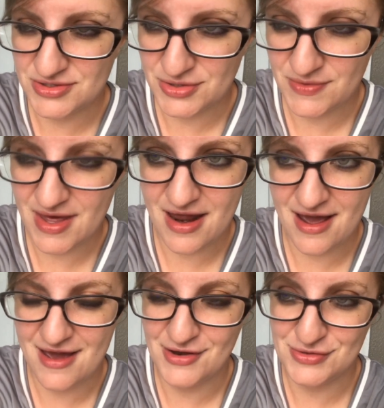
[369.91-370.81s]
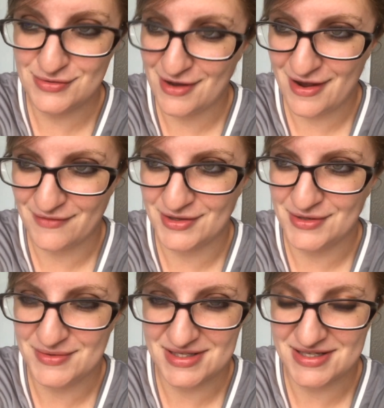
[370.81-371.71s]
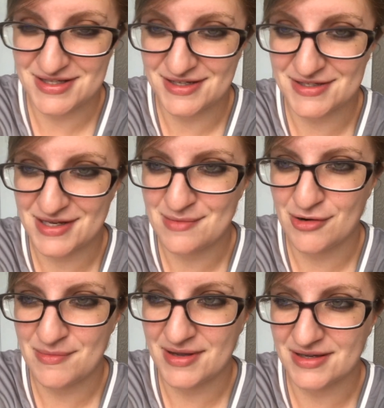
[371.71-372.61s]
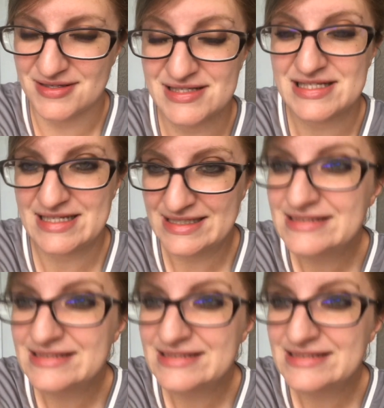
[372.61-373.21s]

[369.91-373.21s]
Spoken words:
so that I do not have to use these things anymore, because